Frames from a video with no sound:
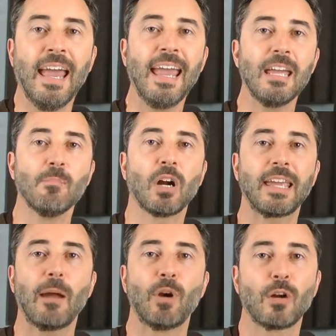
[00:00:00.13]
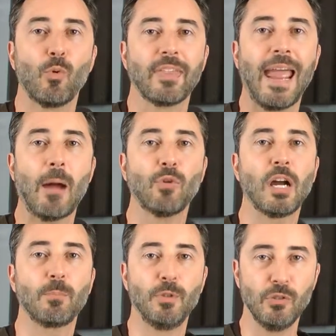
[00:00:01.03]
Hey, Mark Hamrock with
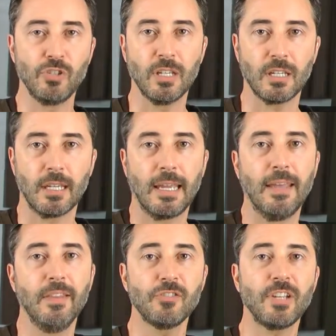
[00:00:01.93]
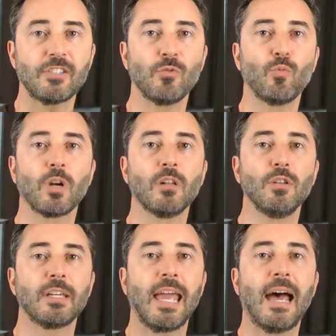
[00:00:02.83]
Hamrock Music. In this lesson, we're going to
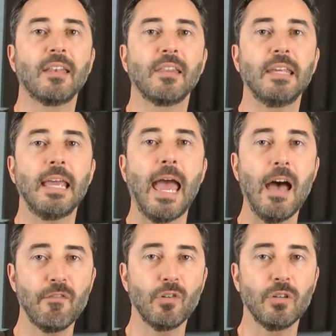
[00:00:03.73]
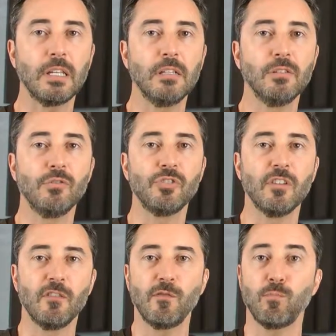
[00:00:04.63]
look at the
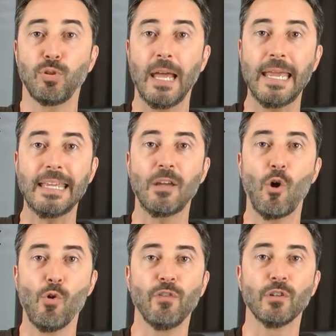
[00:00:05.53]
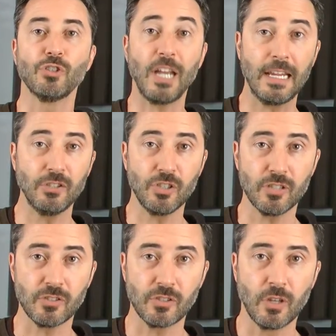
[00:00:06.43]
ever-elusive playing over
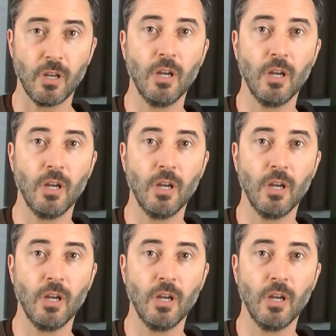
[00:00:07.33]
changes.